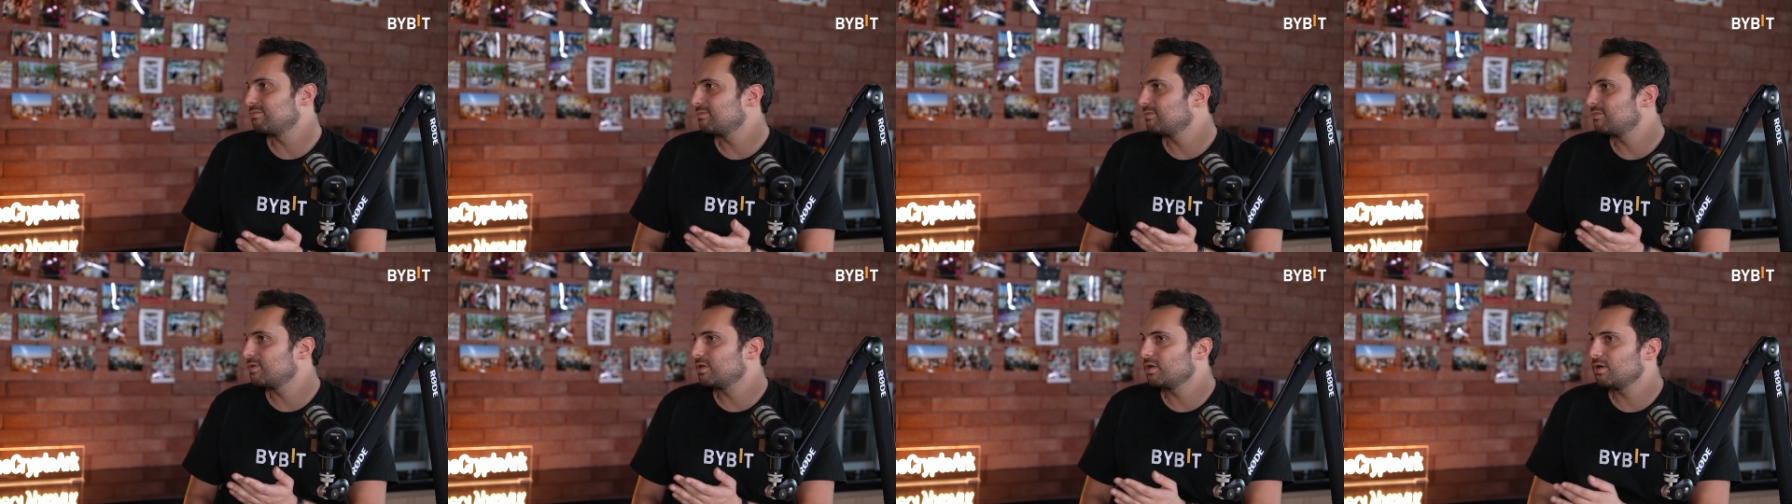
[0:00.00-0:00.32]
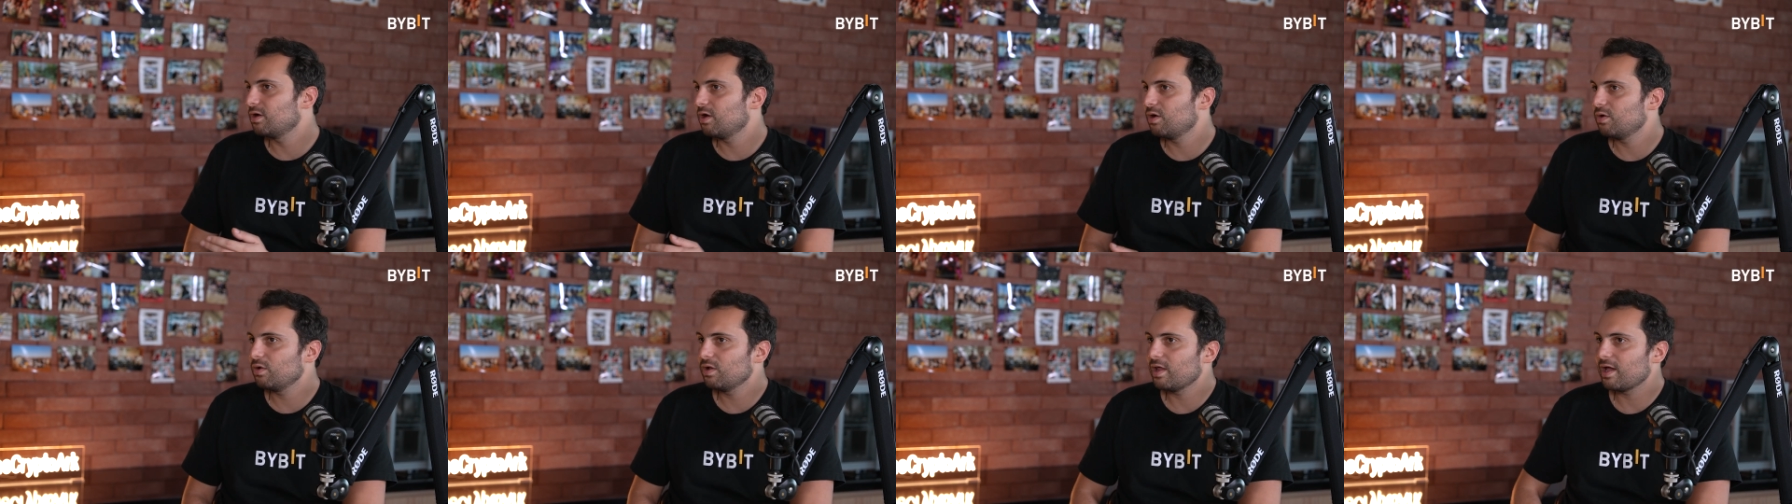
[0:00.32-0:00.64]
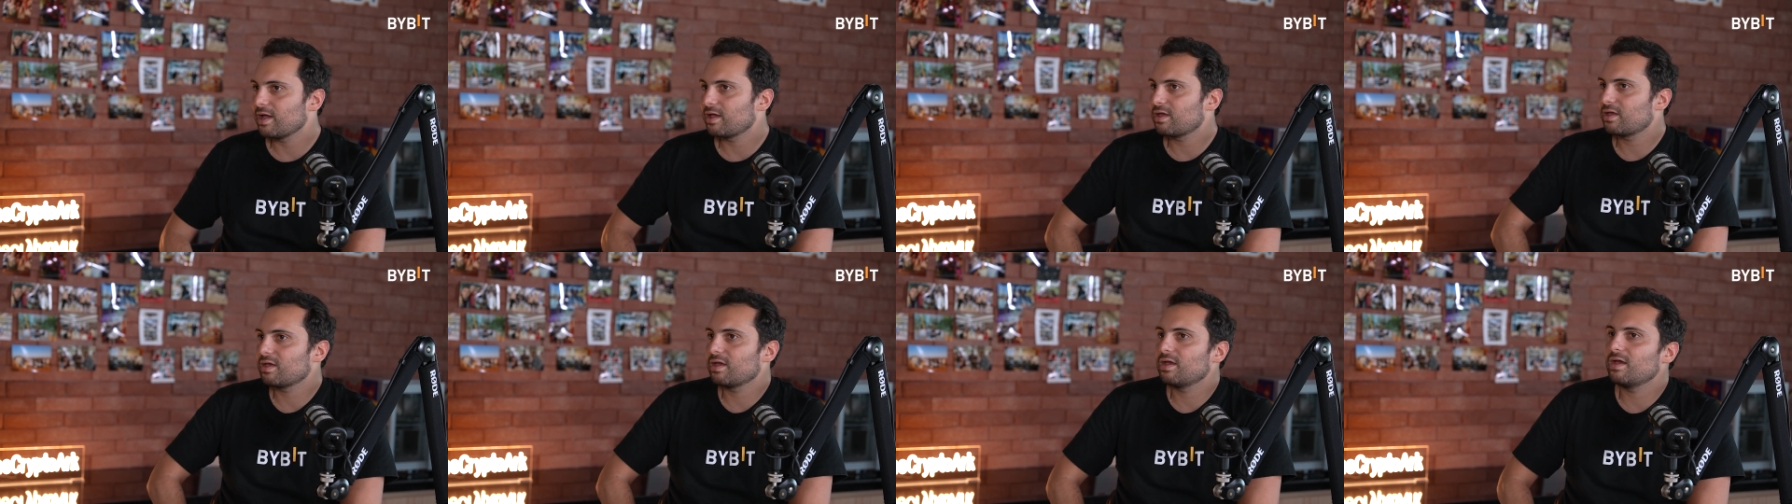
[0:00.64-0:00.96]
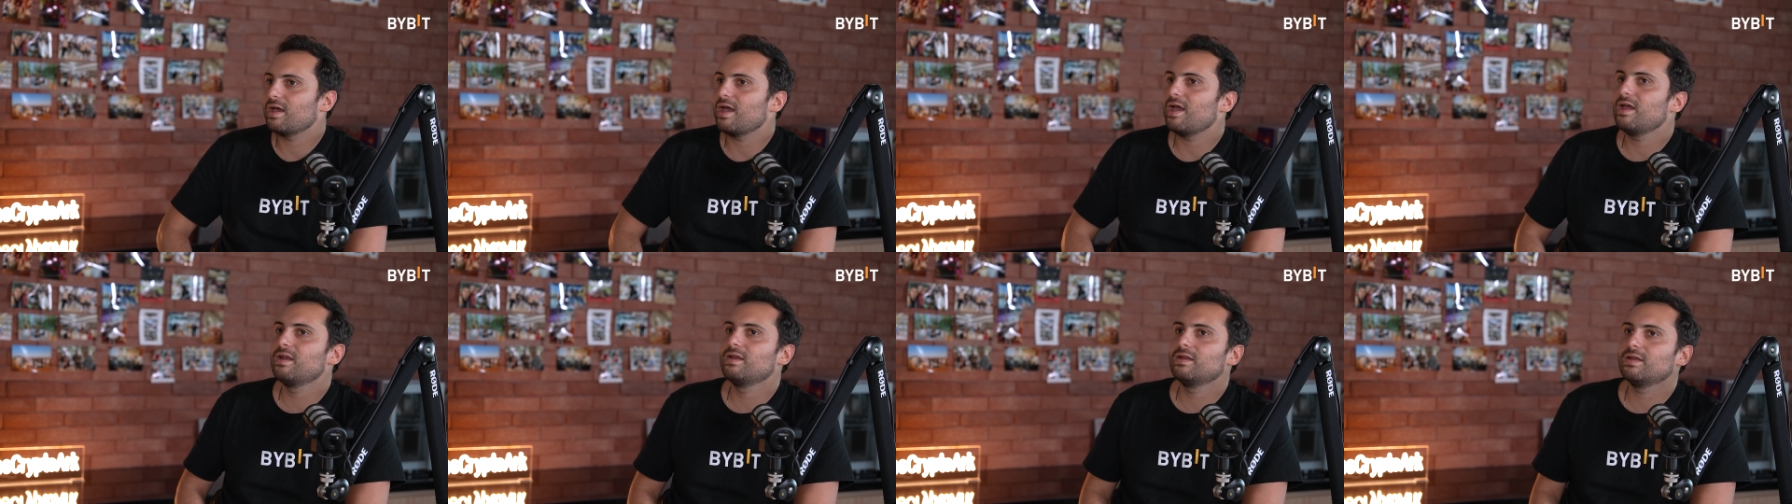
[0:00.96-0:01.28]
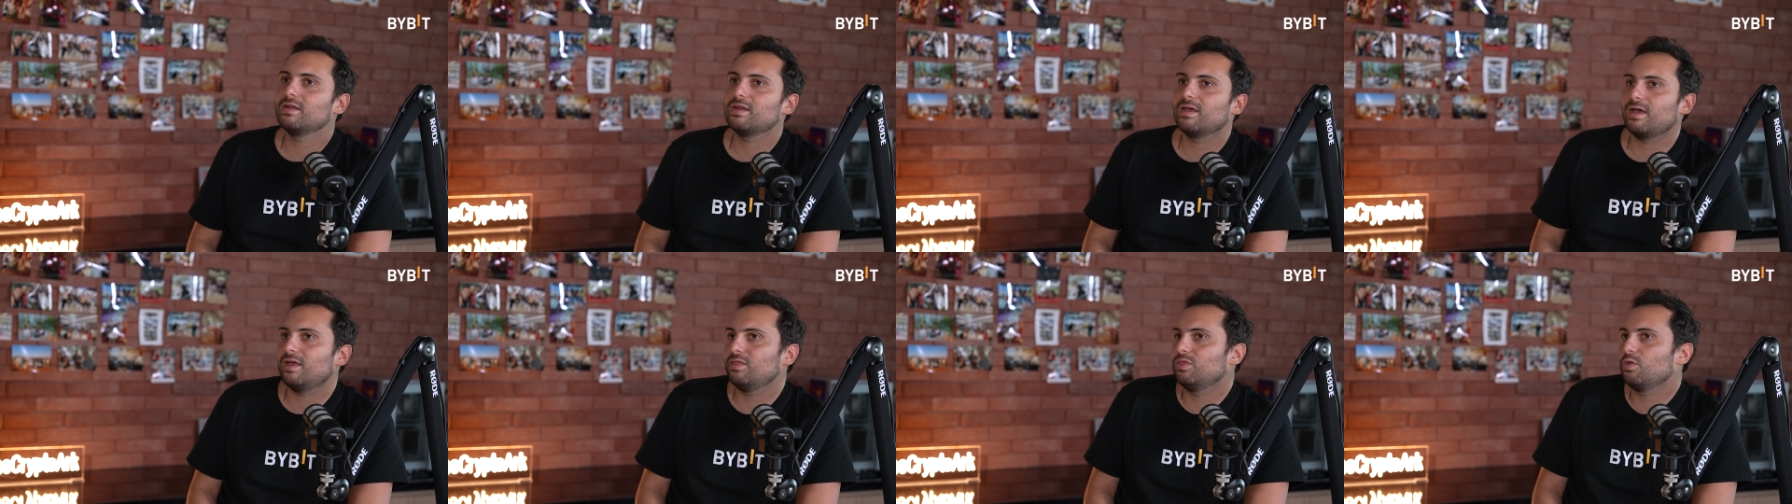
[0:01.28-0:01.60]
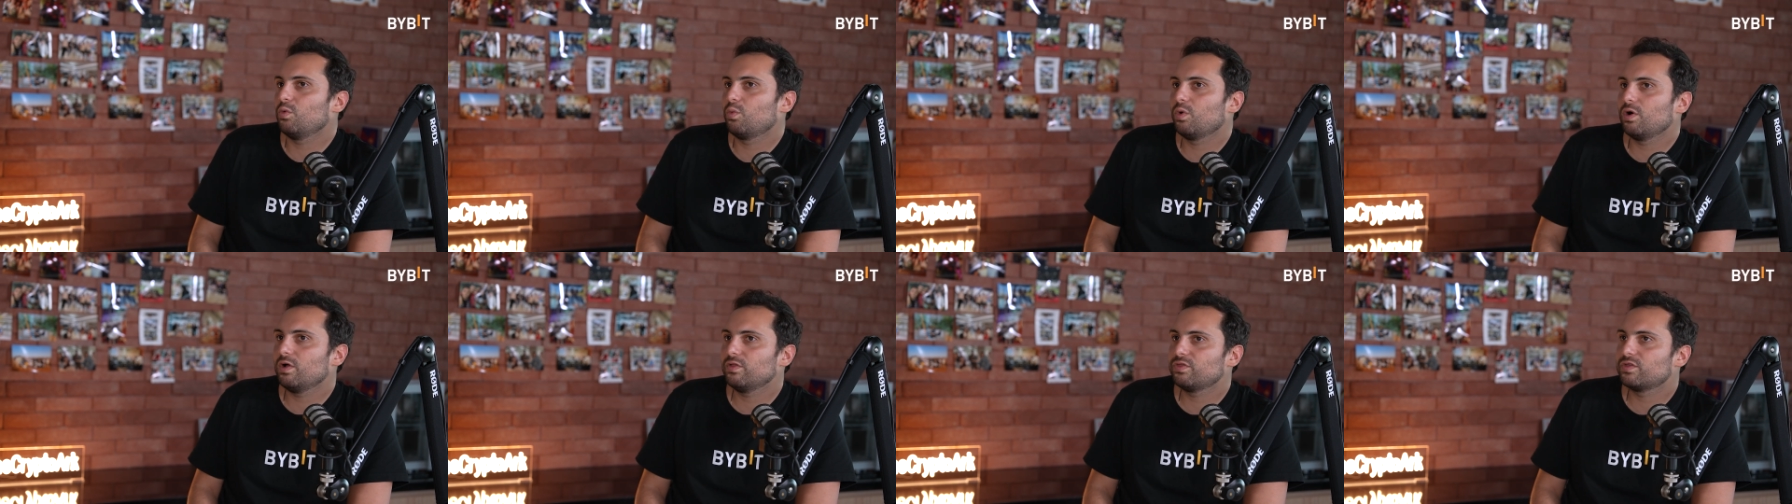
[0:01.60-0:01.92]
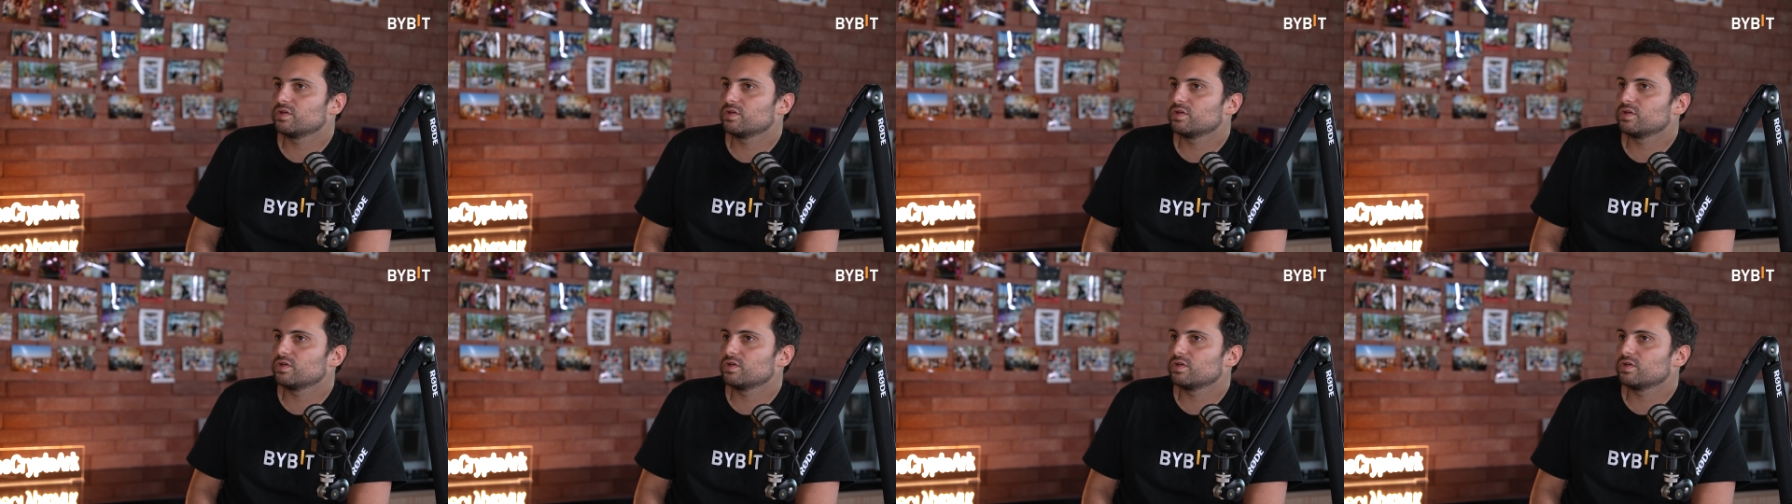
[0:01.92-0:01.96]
you know, like in the world,